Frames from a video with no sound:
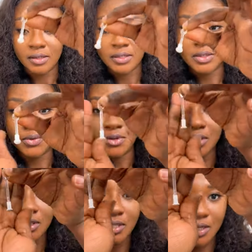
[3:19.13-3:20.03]
So this
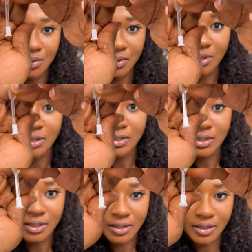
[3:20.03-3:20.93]
is how it looks
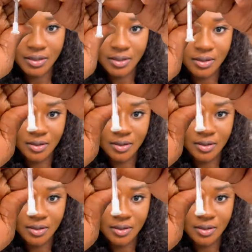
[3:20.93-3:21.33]
like.